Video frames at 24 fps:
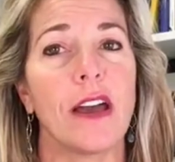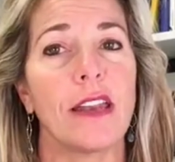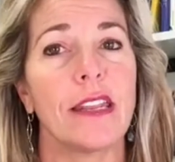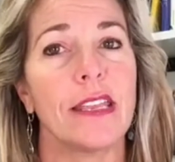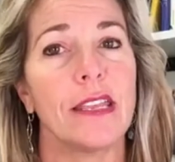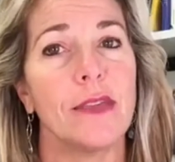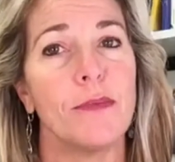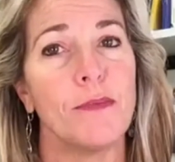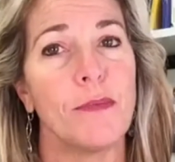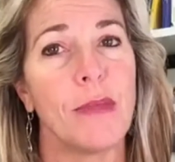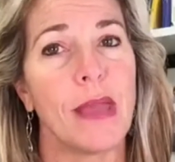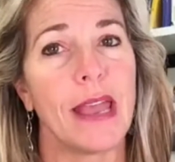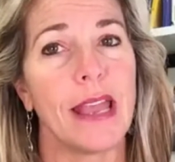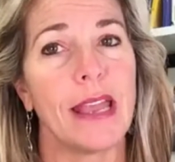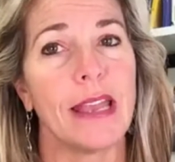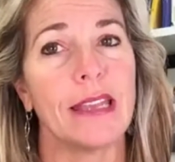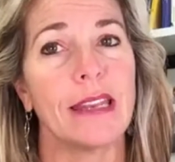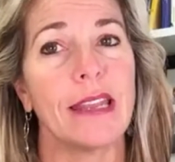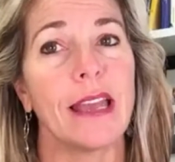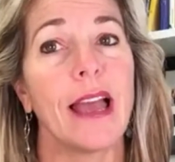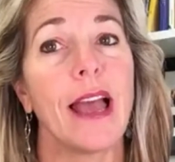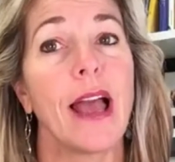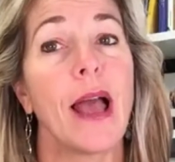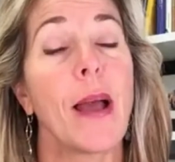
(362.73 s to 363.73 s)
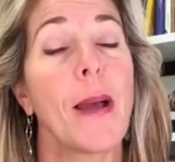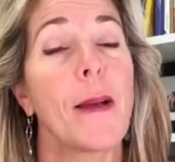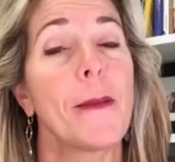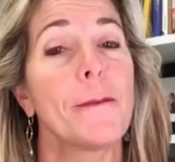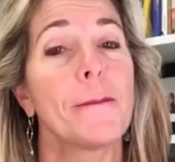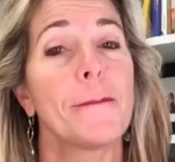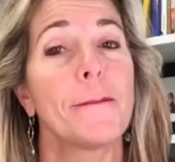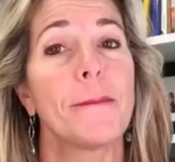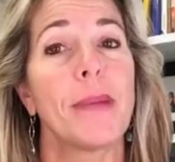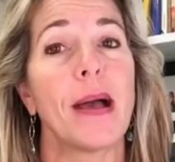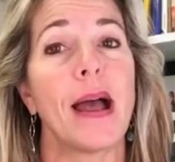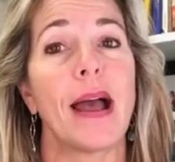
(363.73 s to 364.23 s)
he made
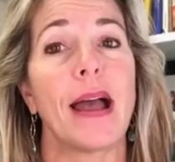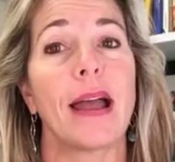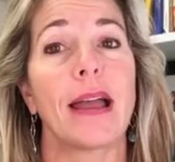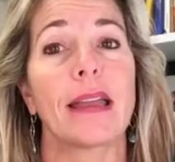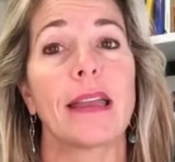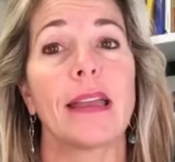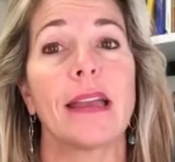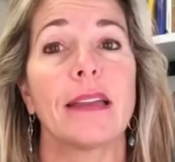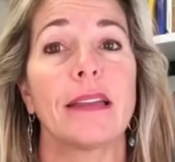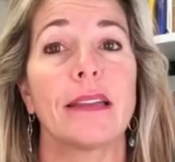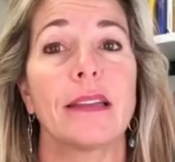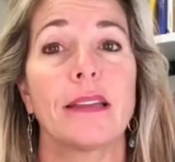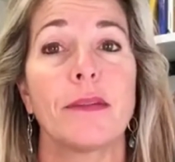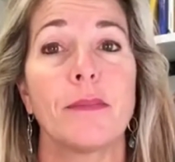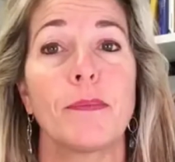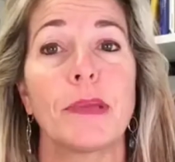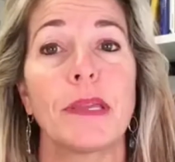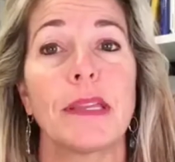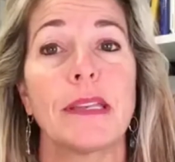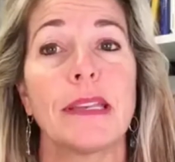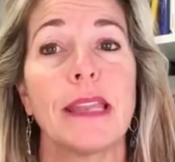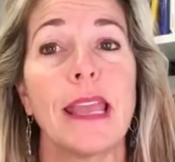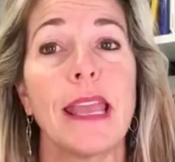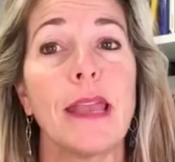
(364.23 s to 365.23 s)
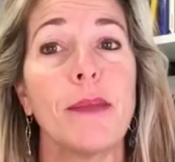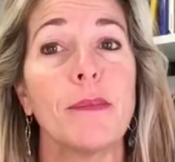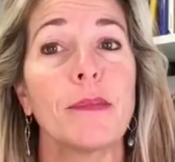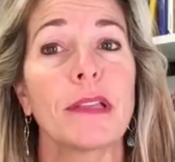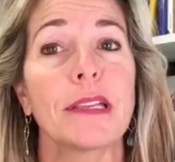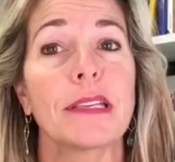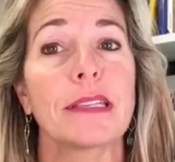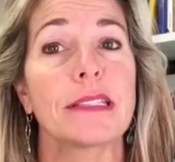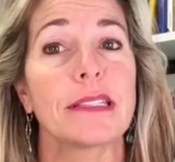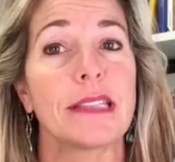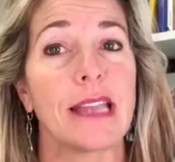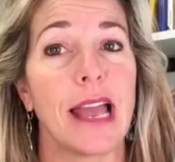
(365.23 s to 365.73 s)
be
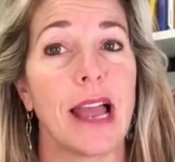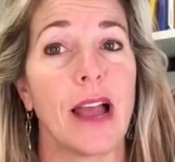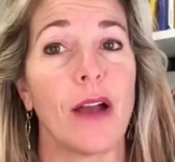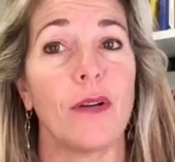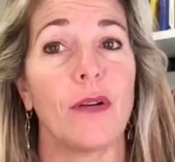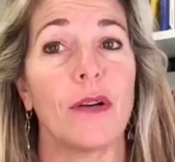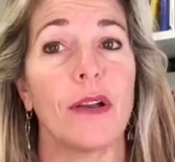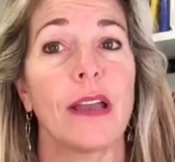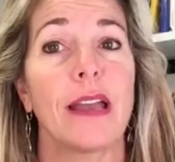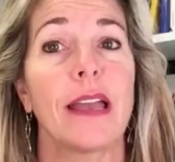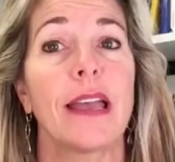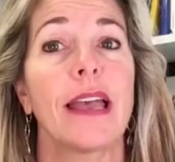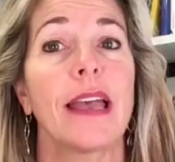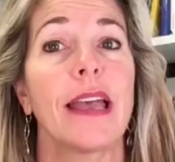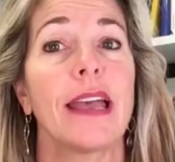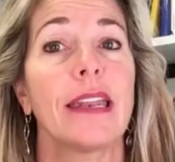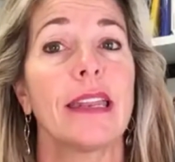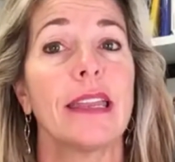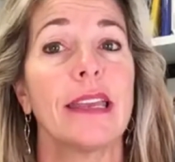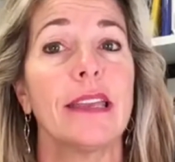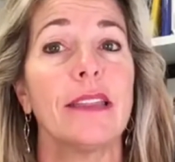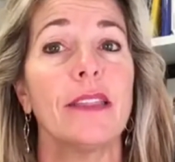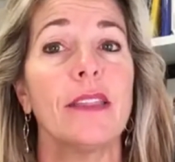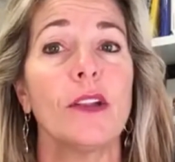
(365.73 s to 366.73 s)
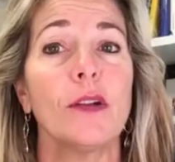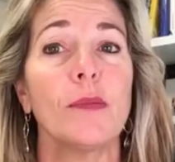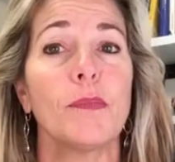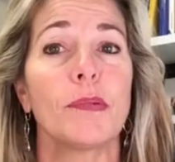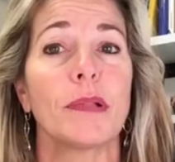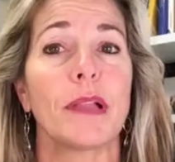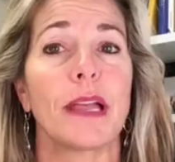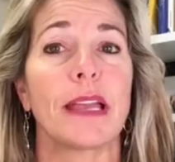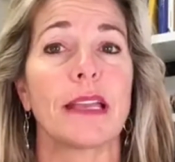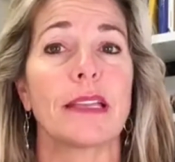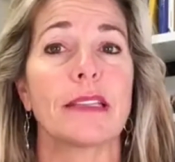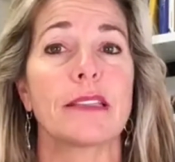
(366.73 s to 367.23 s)
nameless now, and in their
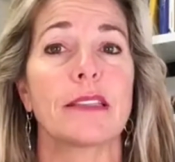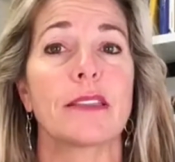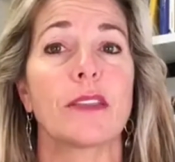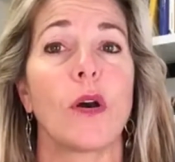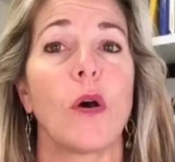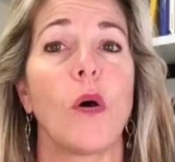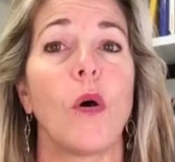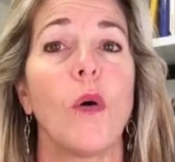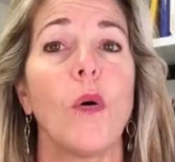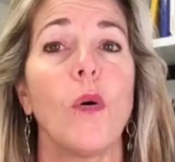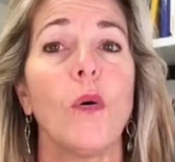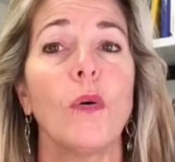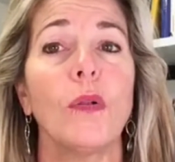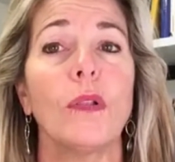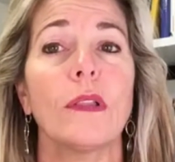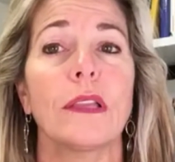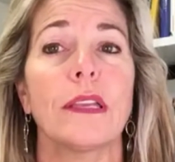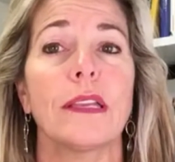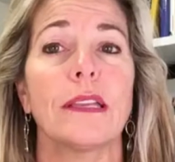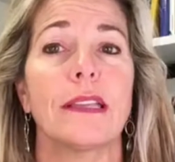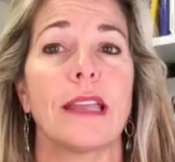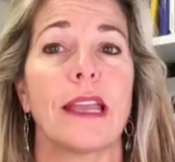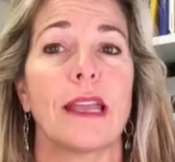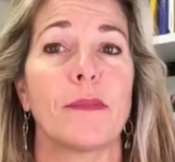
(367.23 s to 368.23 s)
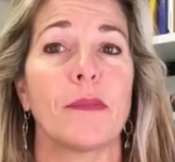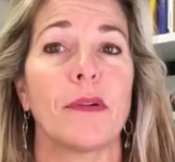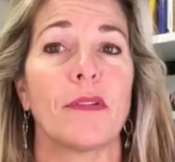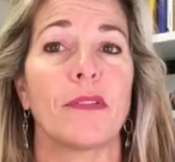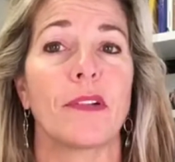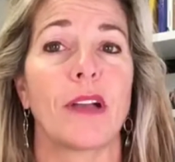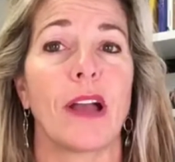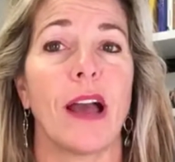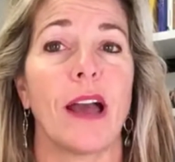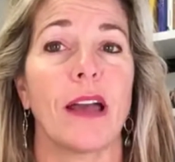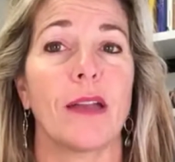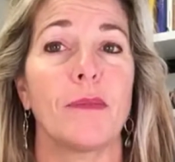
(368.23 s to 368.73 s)
place the holy name of
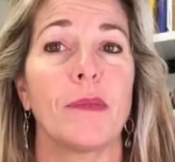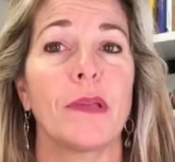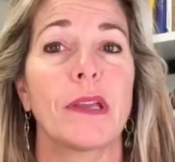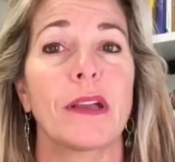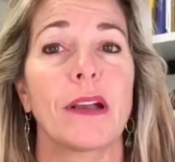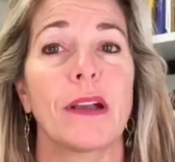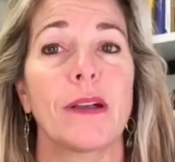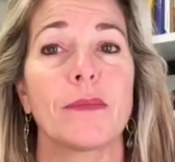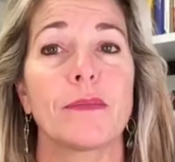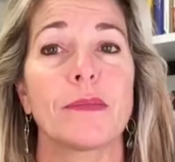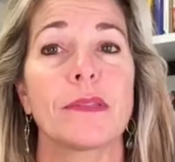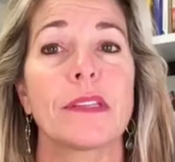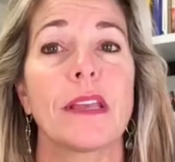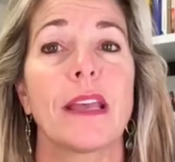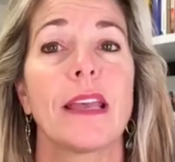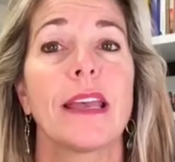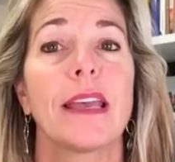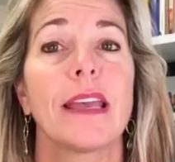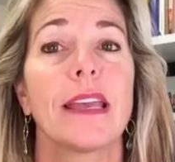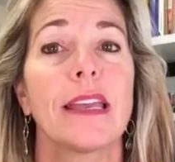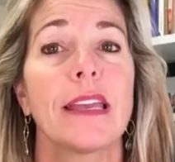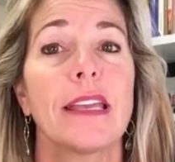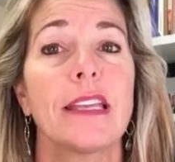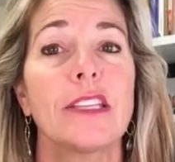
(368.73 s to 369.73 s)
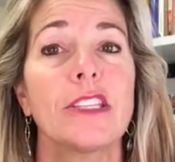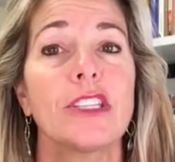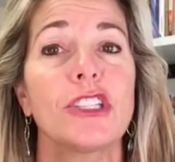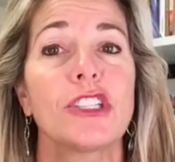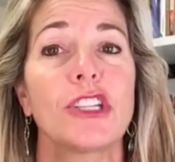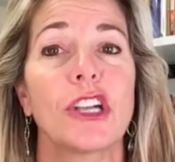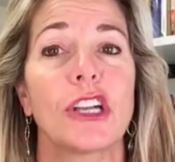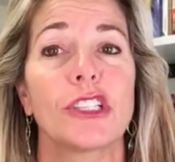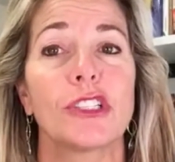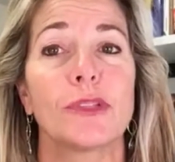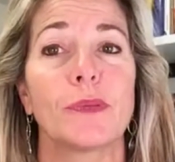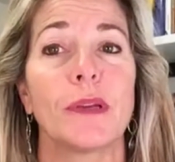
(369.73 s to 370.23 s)
God becomes his
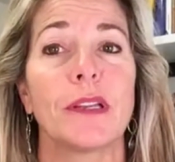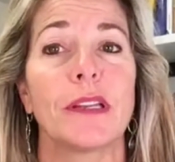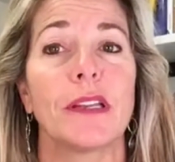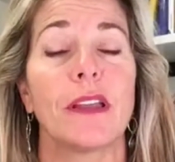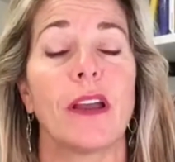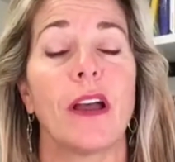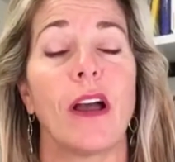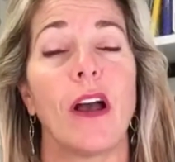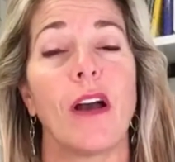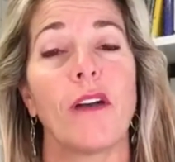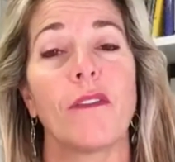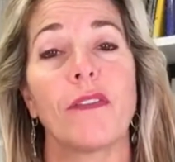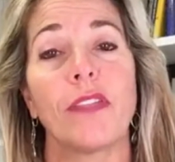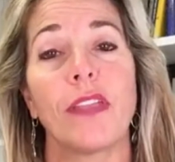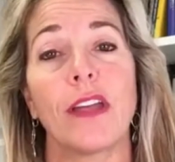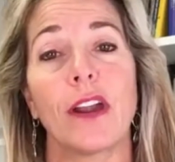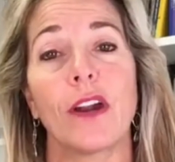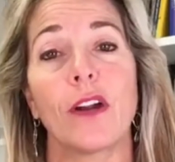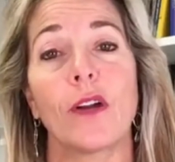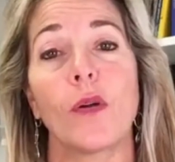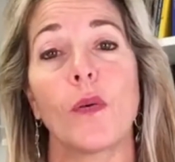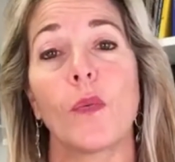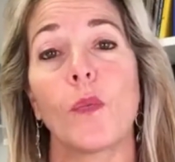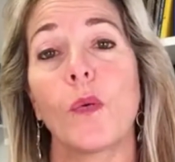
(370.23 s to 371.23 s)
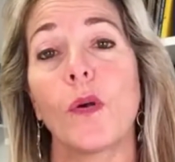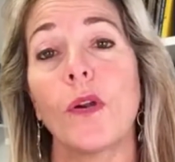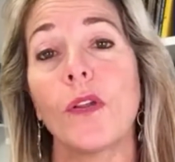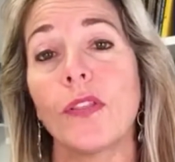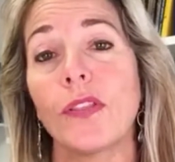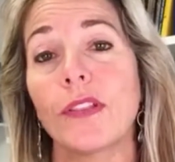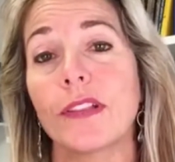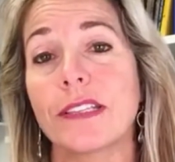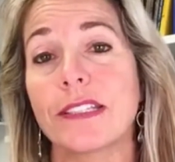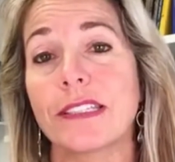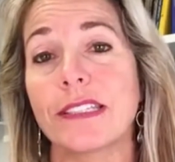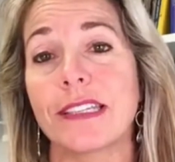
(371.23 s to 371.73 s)
judgment of their
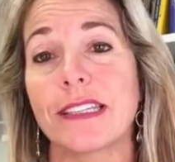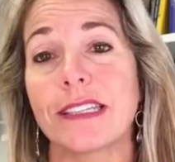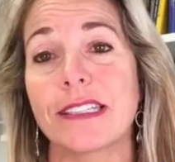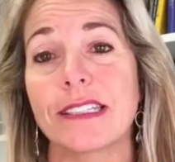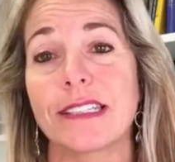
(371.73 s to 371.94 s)
worthlessness.